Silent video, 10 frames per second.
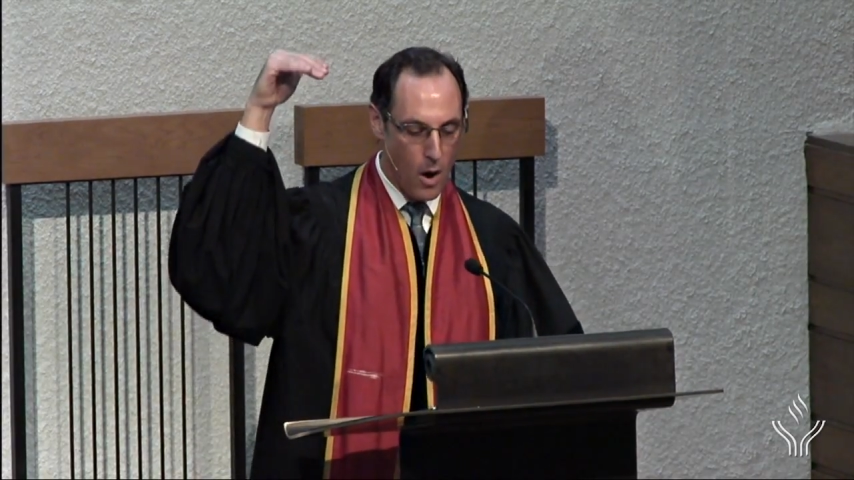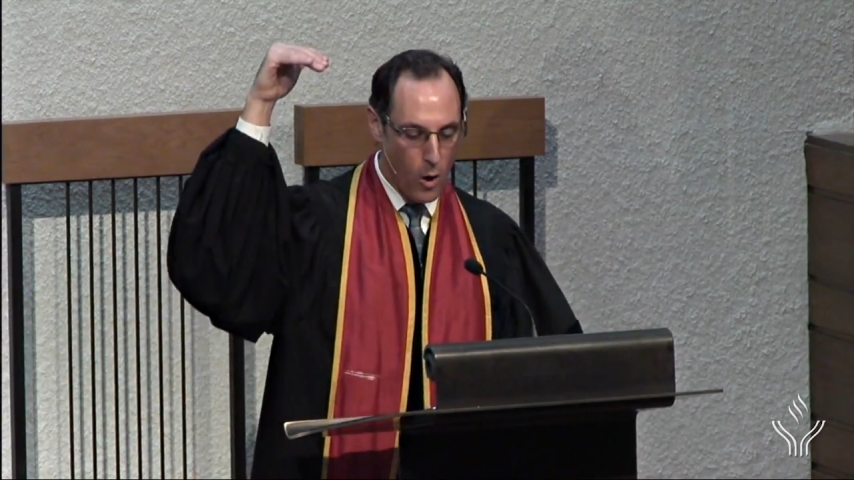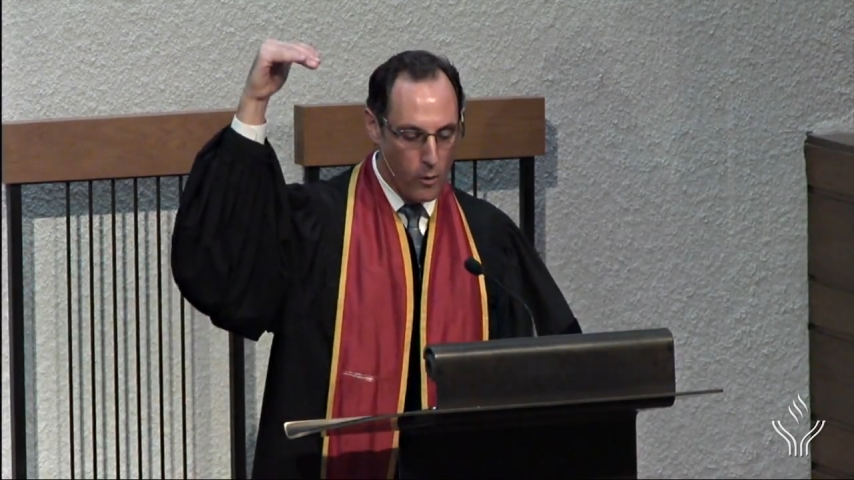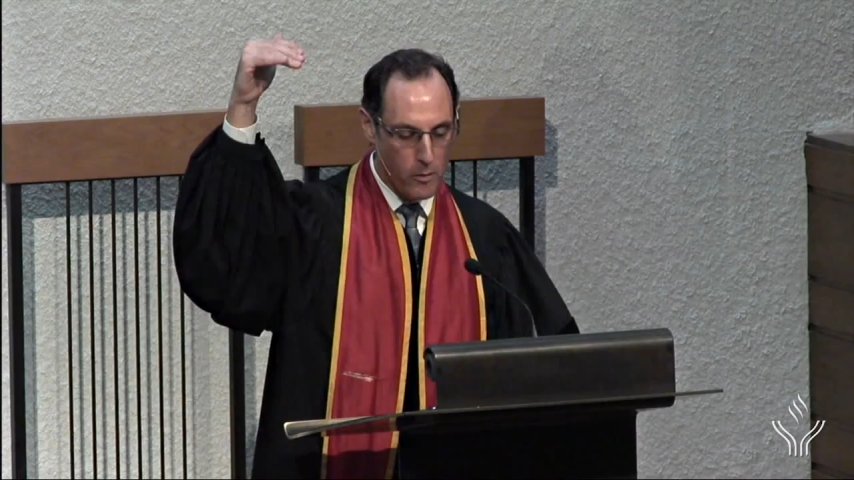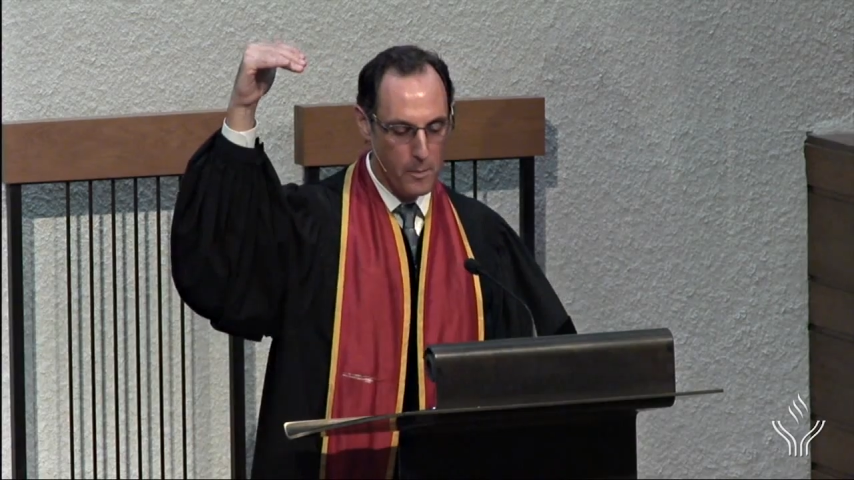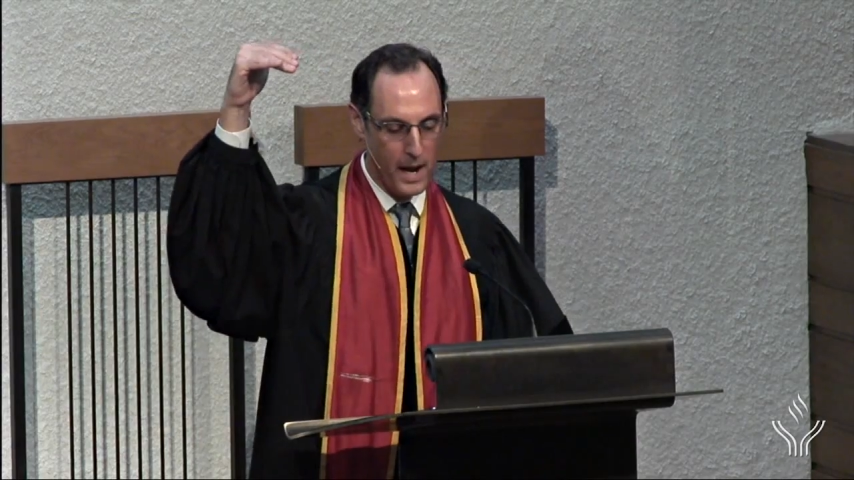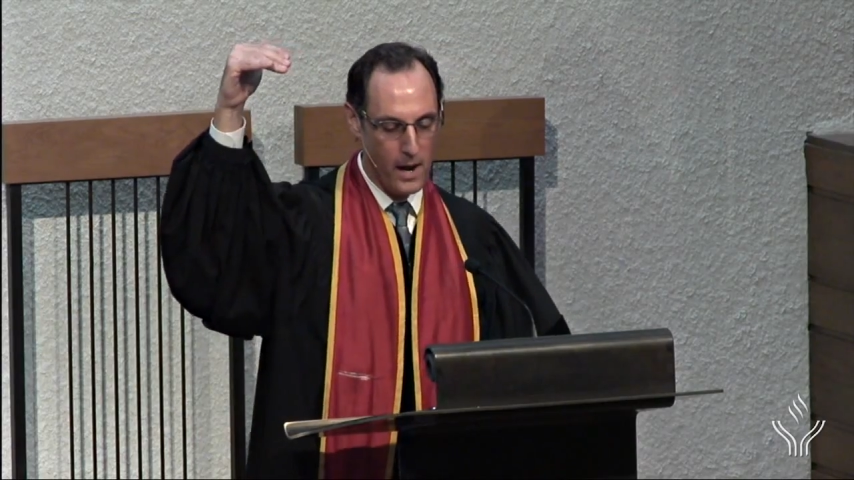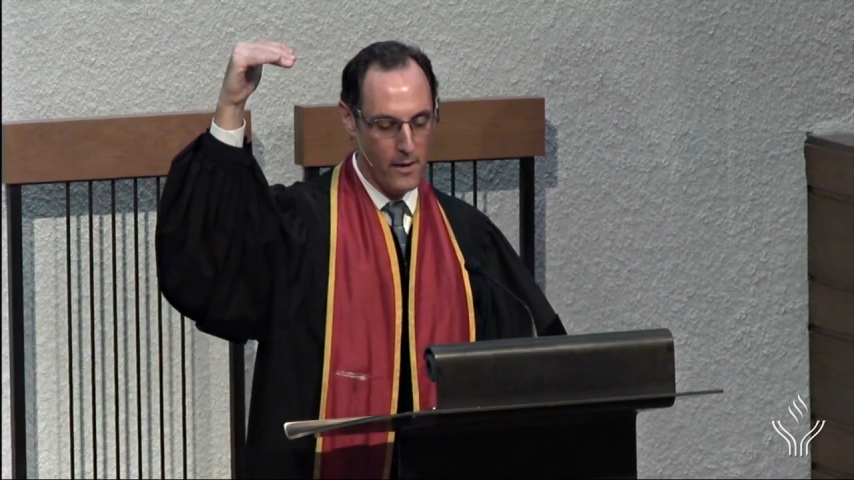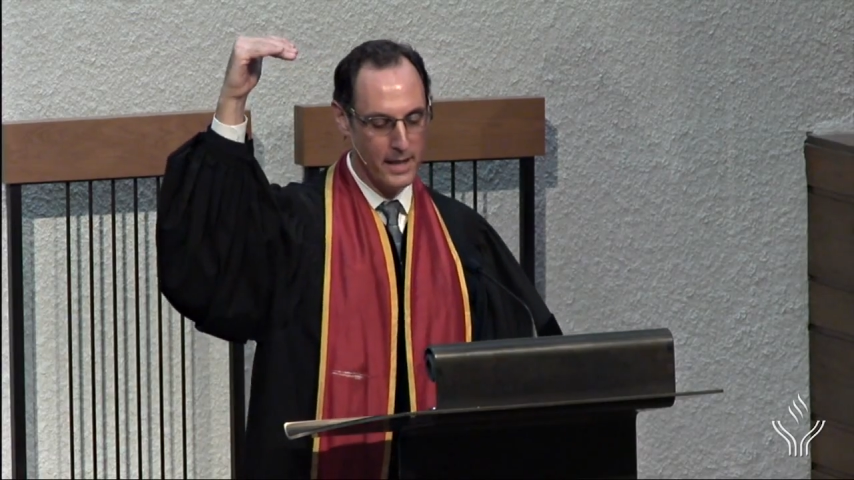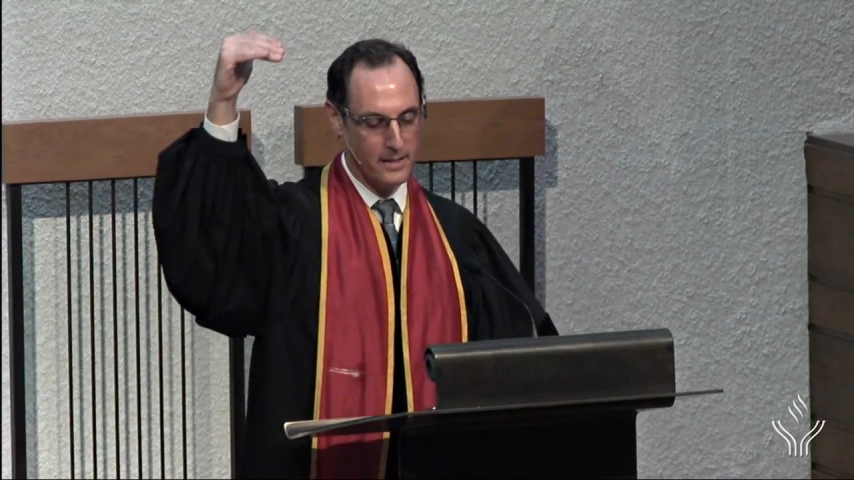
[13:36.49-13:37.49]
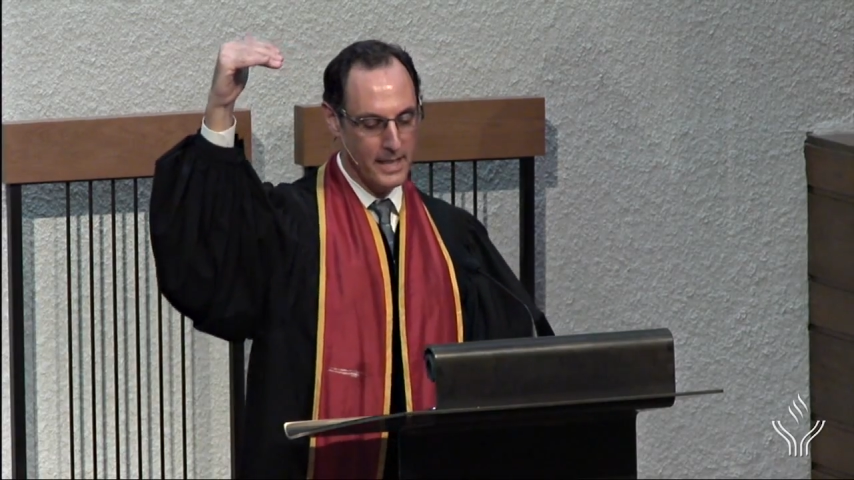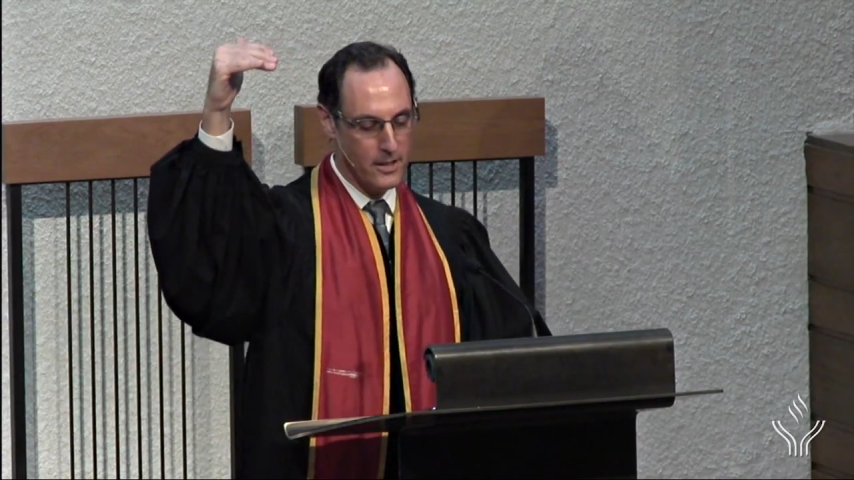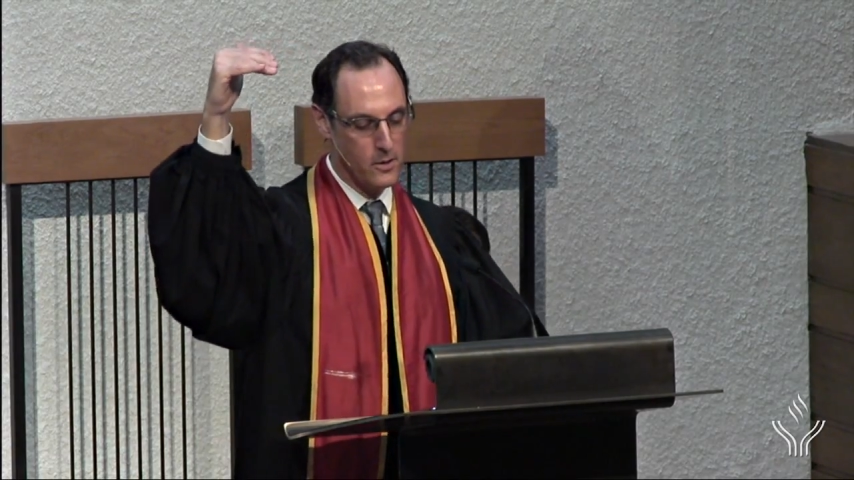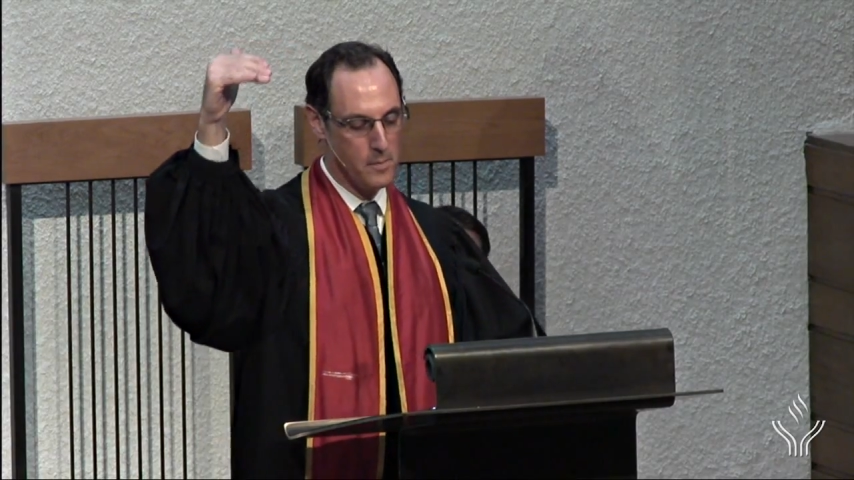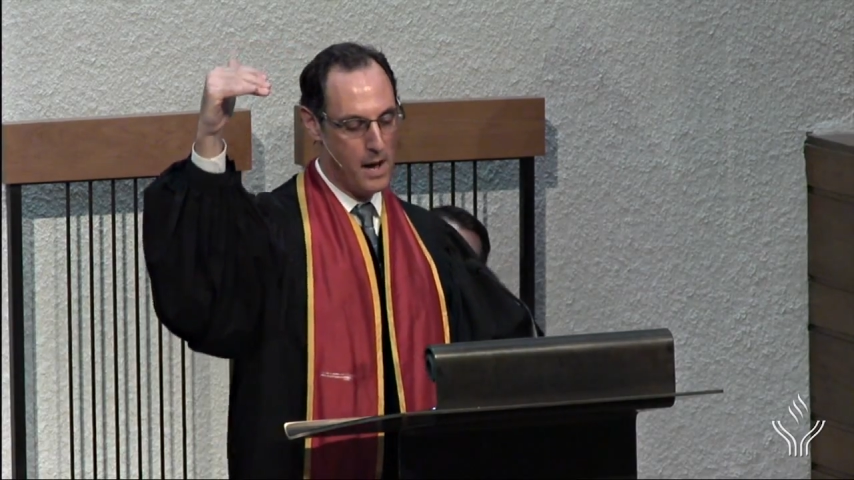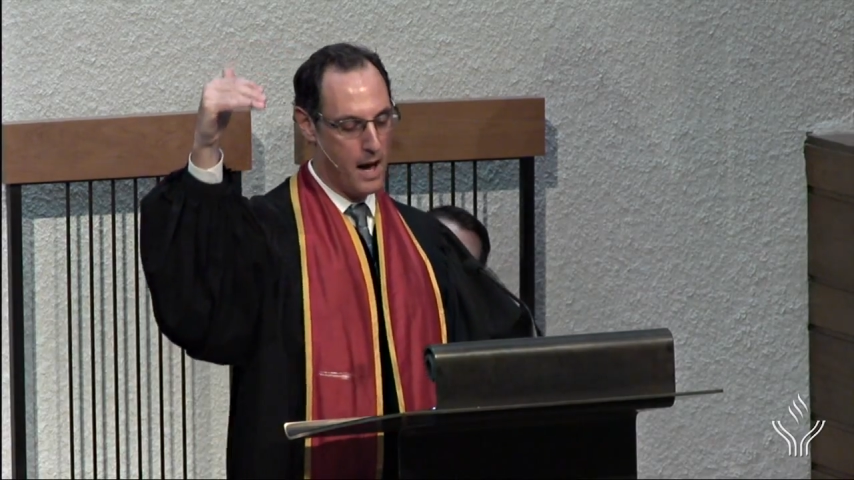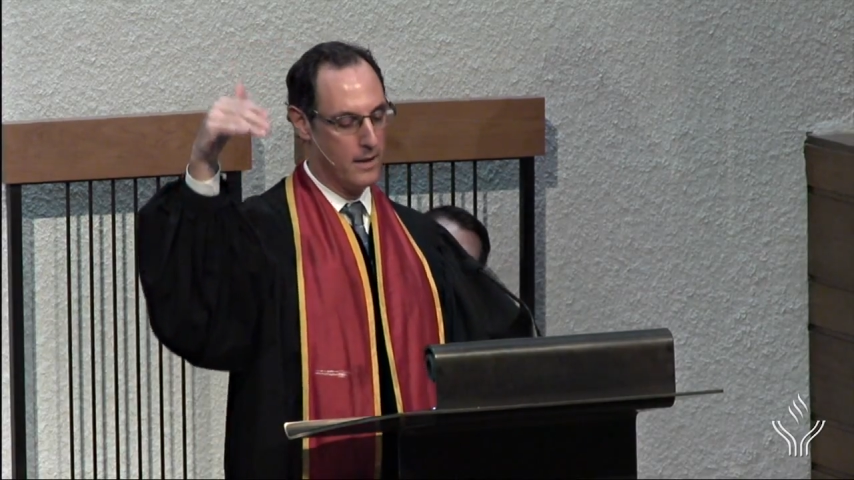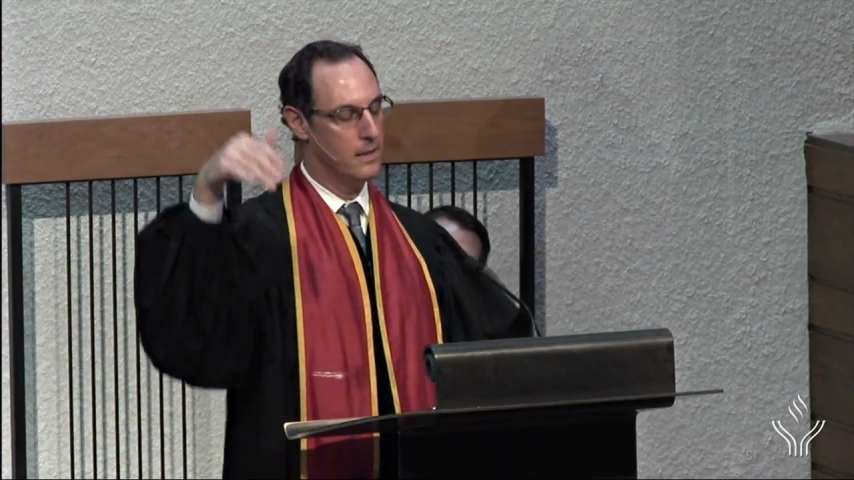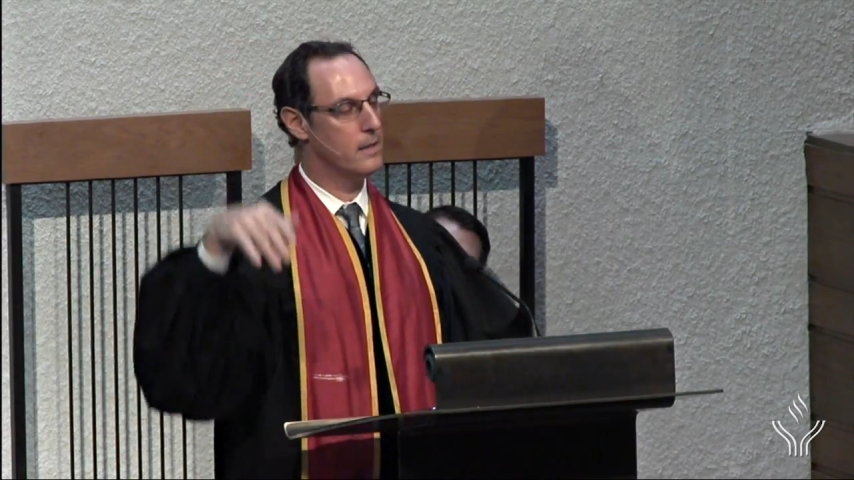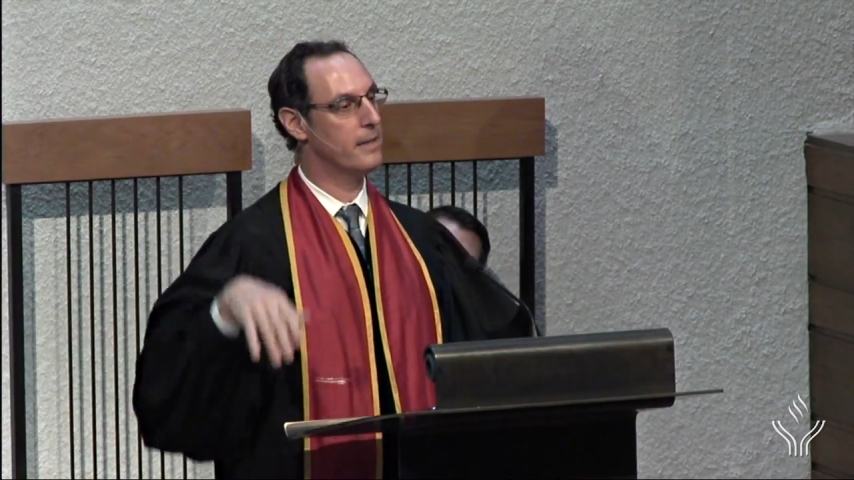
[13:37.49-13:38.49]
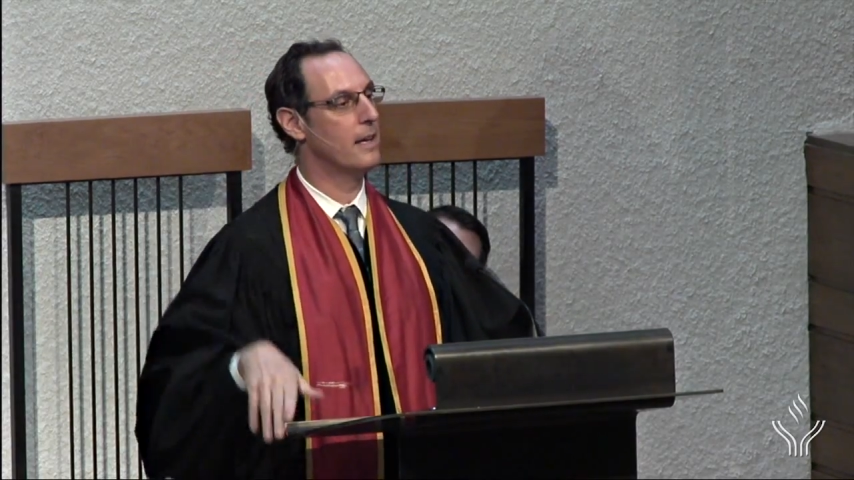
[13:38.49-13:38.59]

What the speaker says: overbearing leader model